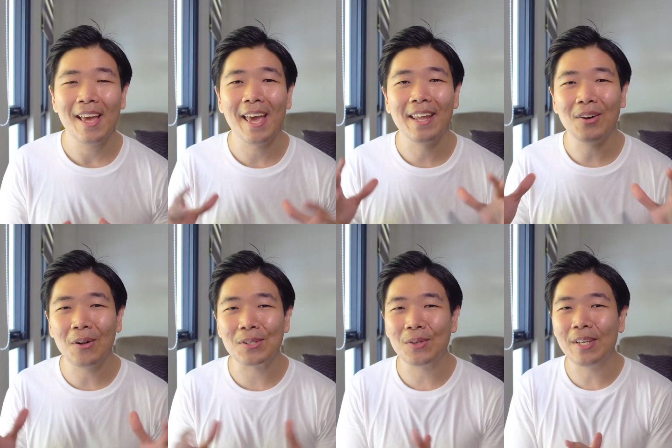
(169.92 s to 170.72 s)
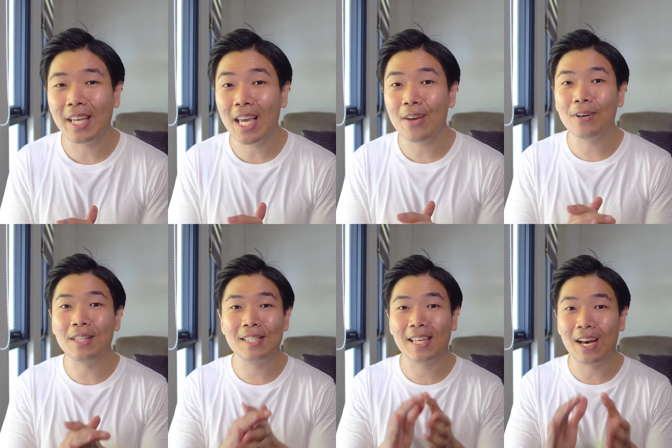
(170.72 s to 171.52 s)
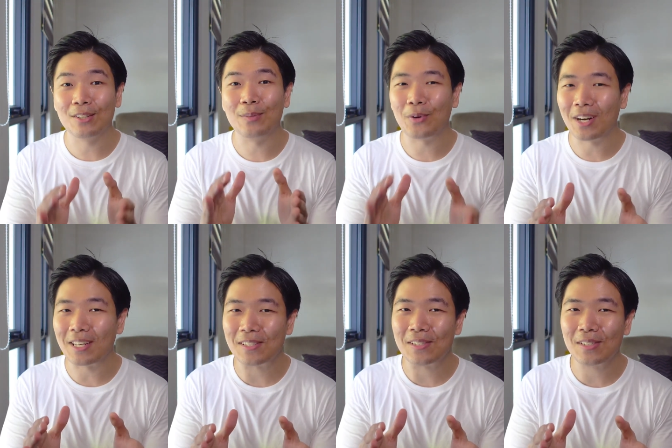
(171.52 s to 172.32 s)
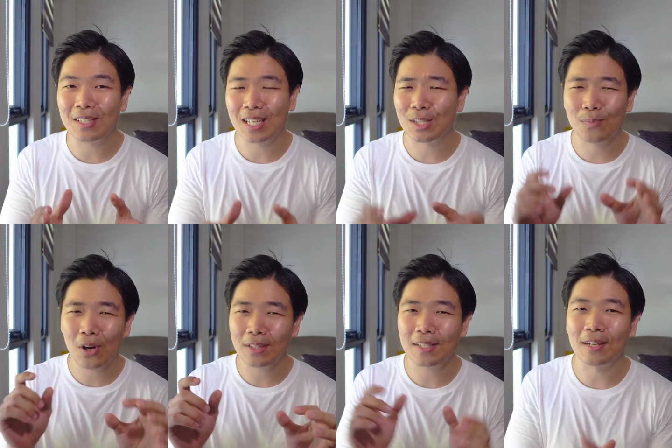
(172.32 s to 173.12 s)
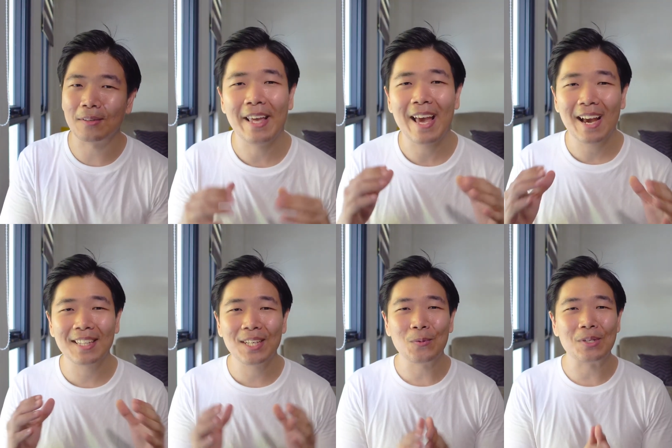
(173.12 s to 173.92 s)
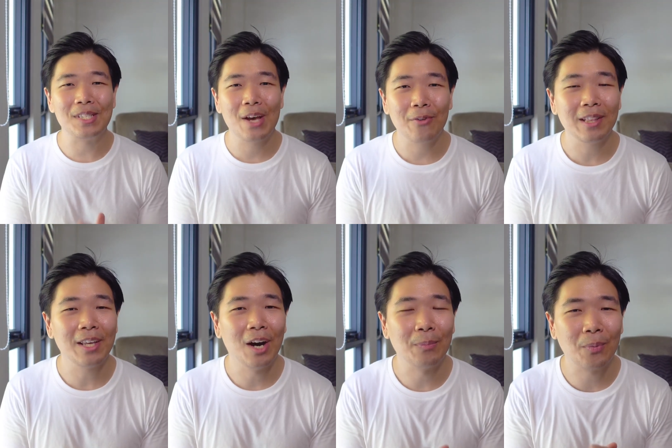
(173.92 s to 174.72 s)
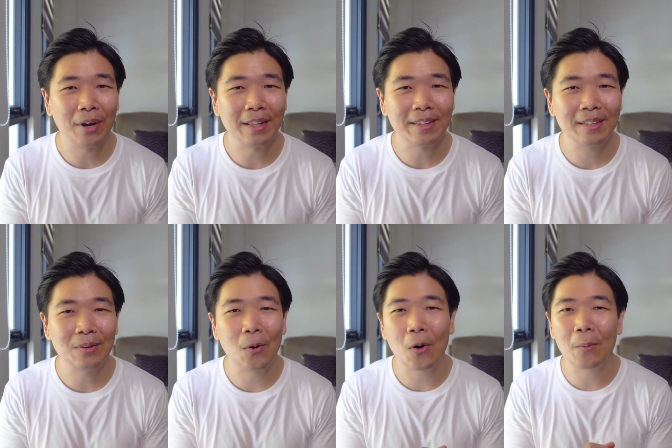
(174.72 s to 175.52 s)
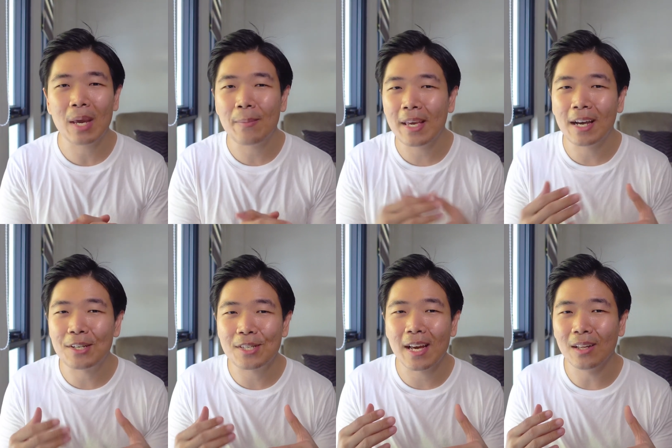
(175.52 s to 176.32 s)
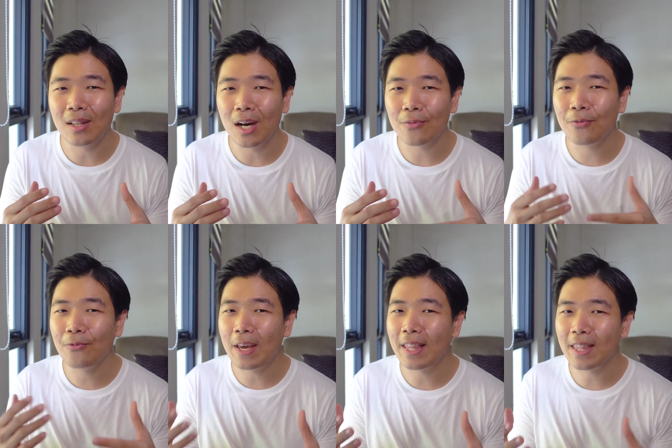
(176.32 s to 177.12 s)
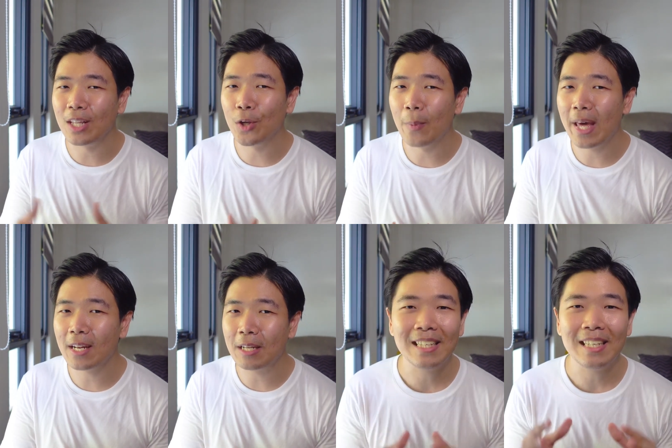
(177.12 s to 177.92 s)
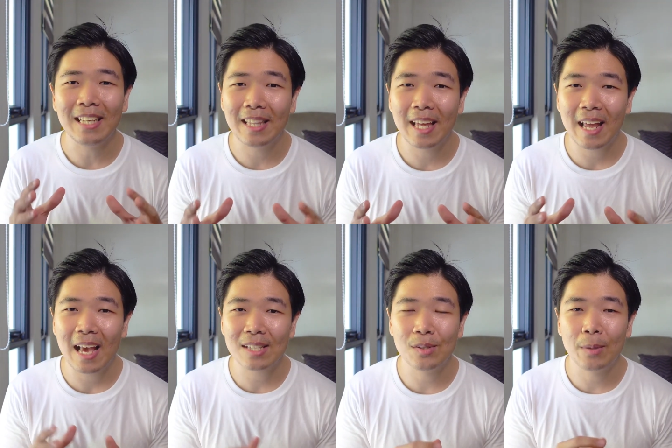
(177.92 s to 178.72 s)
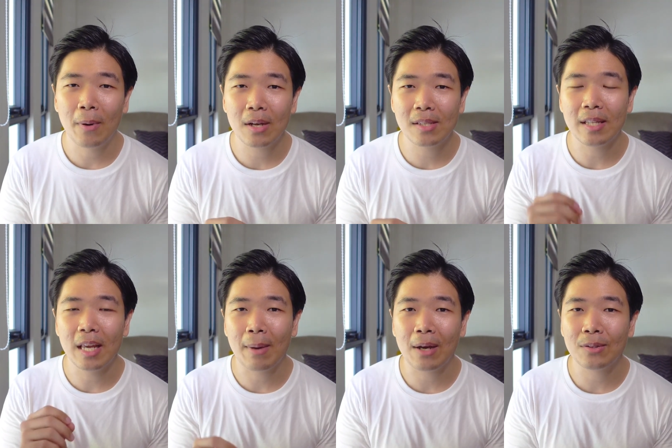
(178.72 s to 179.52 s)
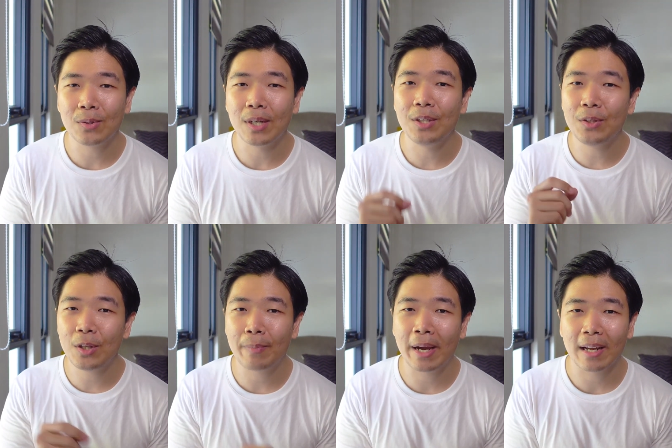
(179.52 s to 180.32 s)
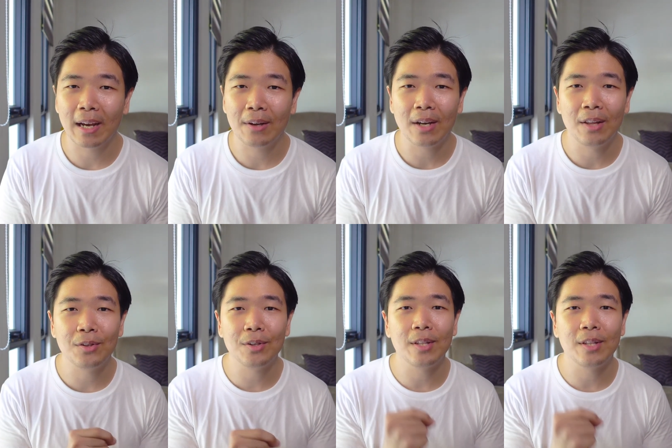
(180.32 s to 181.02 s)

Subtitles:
And also he gave a discounted price, a small discount. The acting was definitely on point. Or maybe I just had a lot of faith in humanity. He then asked to deposit the amount to a Union Bank account under the